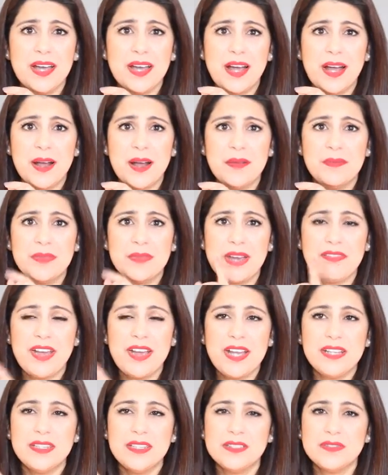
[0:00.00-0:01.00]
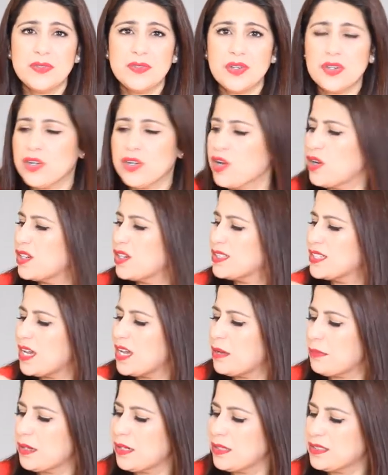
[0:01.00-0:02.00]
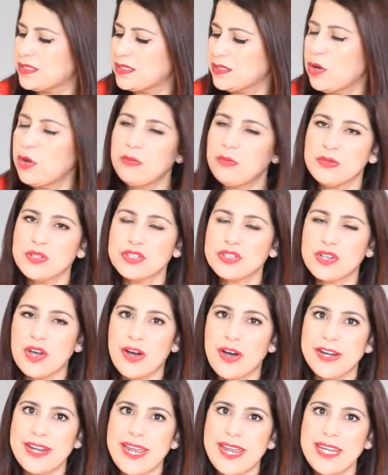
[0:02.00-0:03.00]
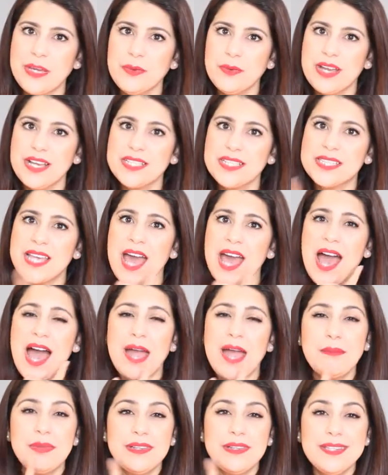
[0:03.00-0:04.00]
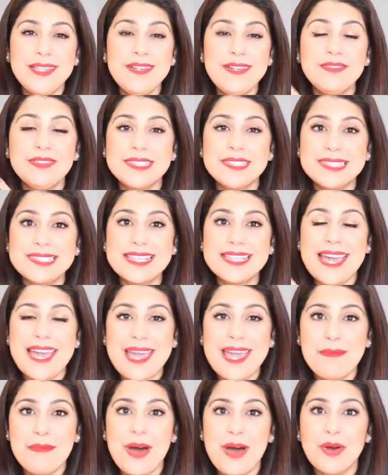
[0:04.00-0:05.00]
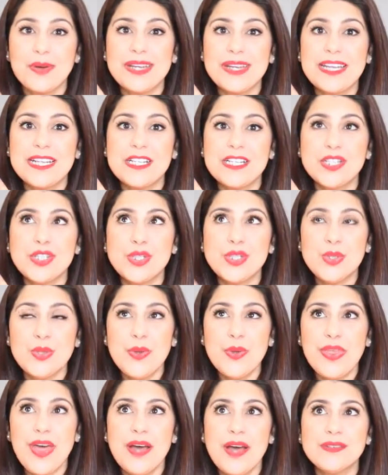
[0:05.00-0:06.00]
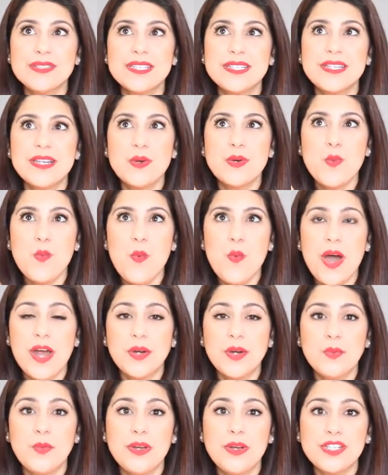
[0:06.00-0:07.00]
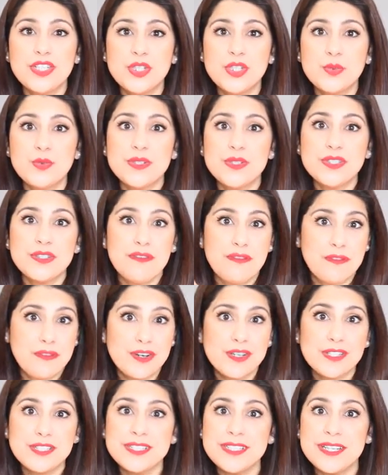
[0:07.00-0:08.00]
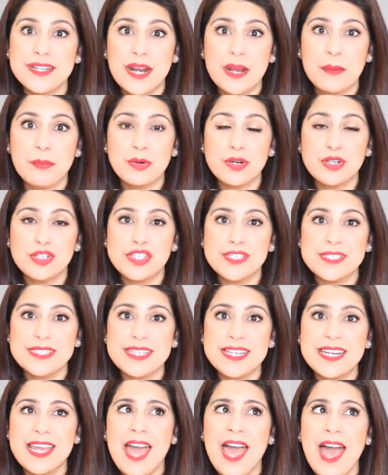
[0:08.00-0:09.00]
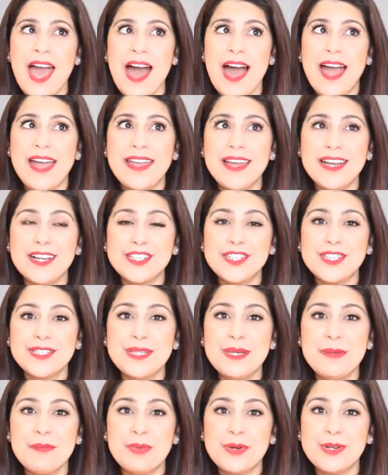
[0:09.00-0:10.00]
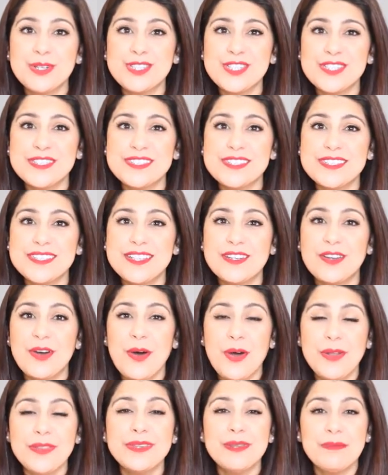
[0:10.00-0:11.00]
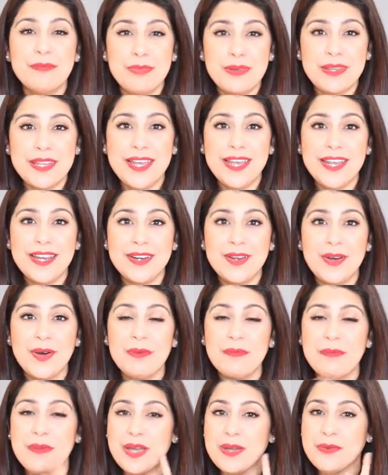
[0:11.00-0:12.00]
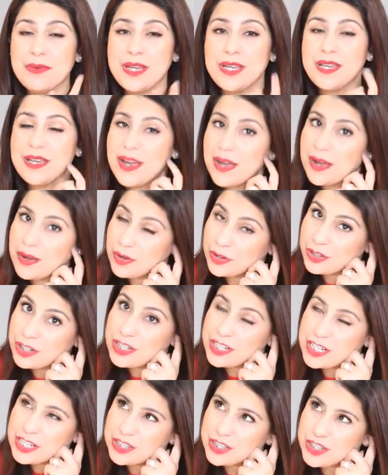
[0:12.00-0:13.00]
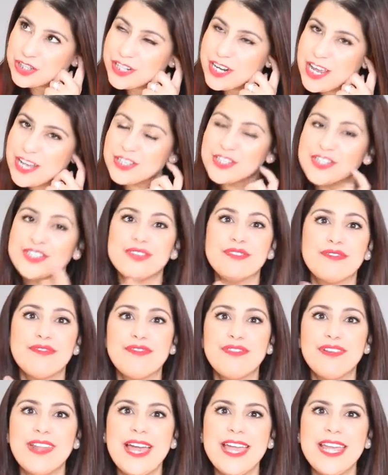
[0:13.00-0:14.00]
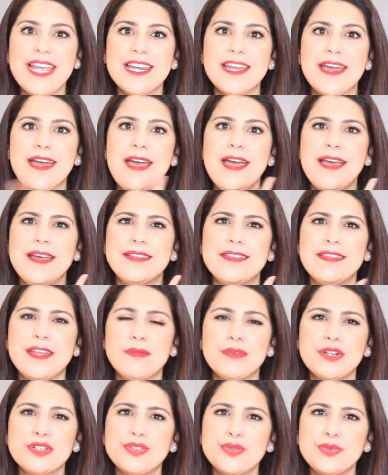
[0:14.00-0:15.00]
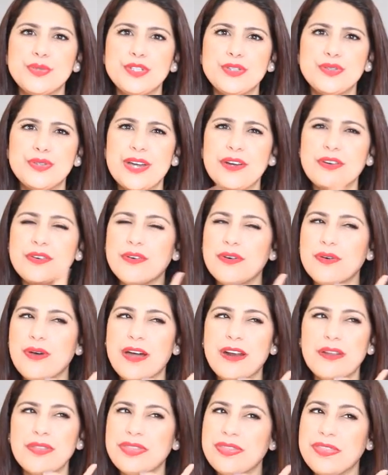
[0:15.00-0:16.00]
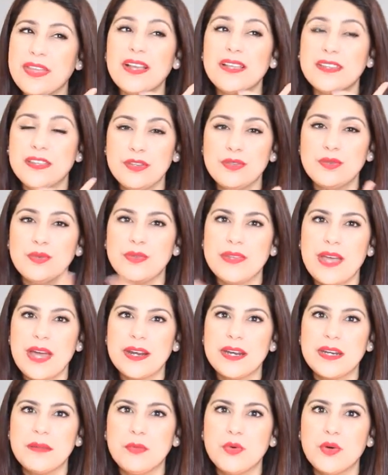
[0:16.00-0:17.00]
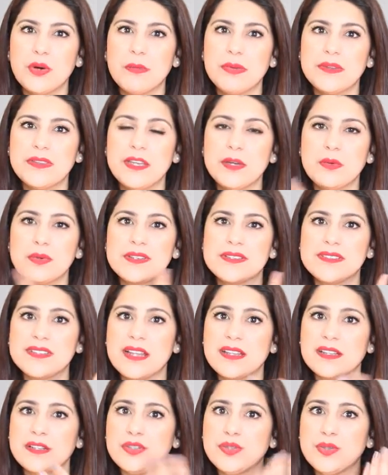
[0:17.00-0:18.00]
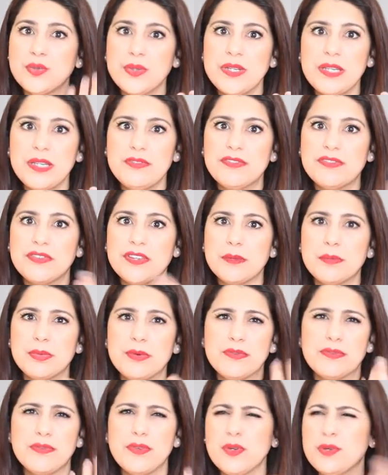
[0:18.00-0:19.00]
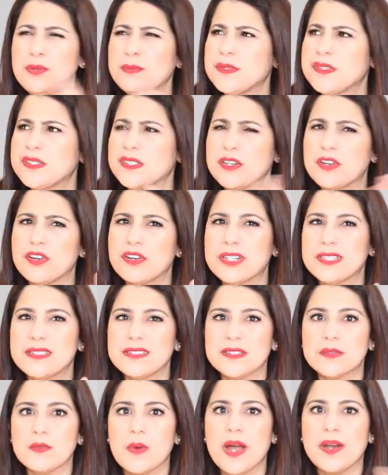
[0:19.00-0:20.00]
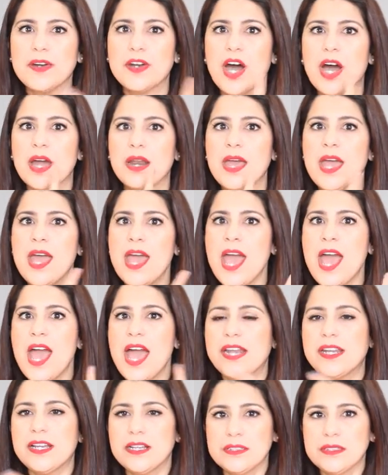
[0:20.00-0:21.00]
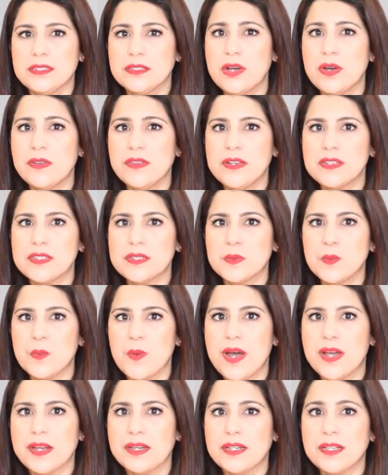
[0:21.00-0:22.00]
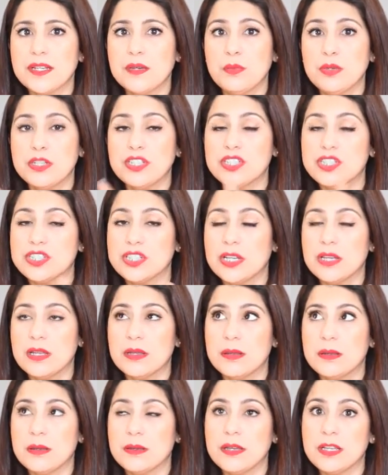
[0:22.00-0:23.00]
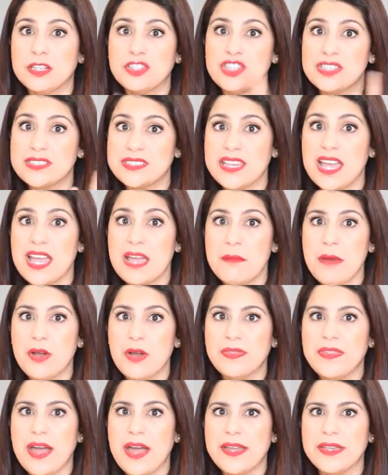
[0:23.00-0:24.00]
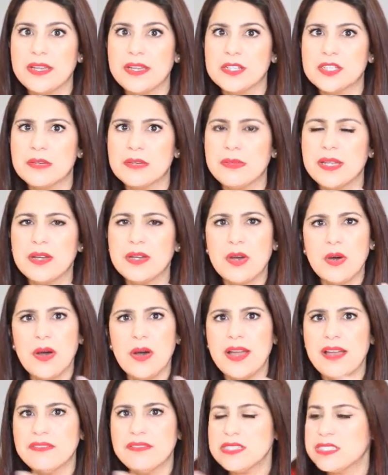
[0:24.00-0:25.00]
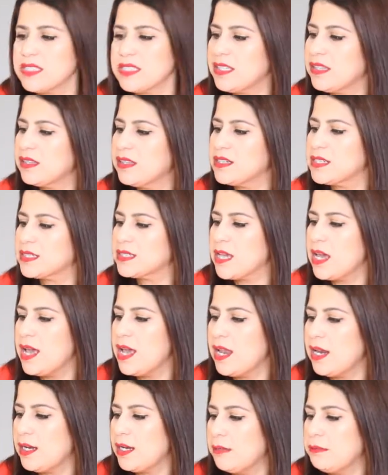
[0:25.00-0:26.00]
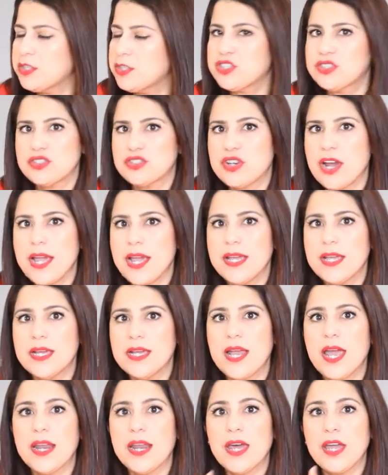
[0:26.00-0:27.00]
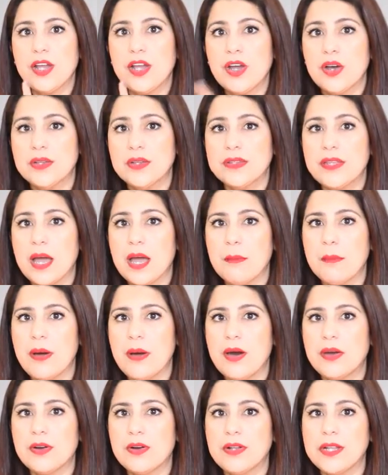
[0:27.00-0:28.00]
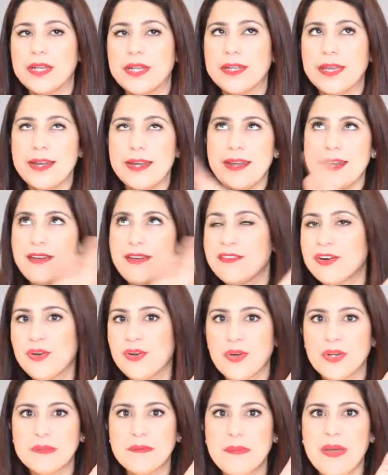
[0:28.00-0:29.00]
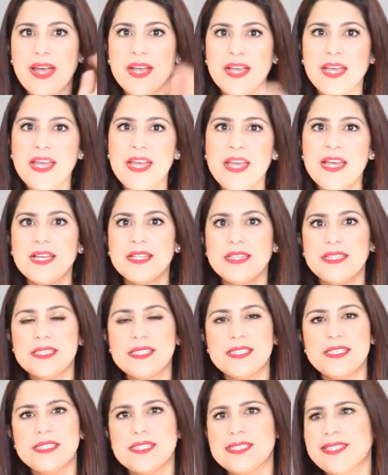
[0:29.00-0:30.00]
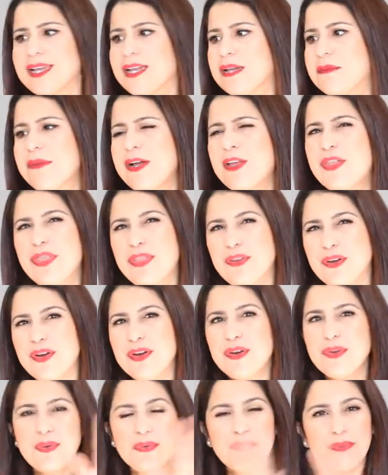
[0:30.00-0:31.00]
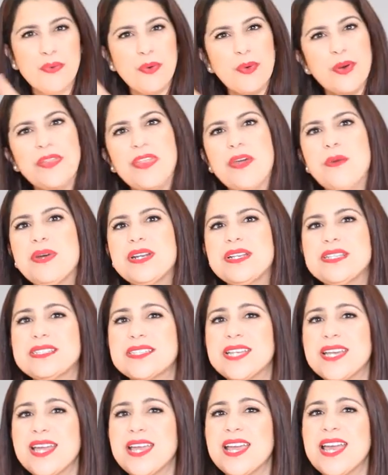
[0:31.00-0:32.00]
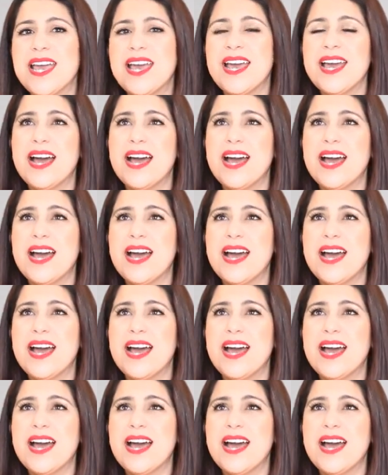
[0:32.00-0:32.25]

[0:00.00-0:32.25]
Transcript: I've had this for a long time and it's almost gone anyways. I believe this came out in 2001, which was the first year I purchased it. I actually purchased it on the plane on my way on an international flight. They were doing, I don't know, I don't think they do that anymore, but they were selling duty-free perfumes, cigarettes and whatnot, and I saw this one, which it just came out that year, so I'm like, oh, I haven't seen this, let me just try it, and I got that bottle and I never looked back. This is like my 3rd or 4th, I want to say.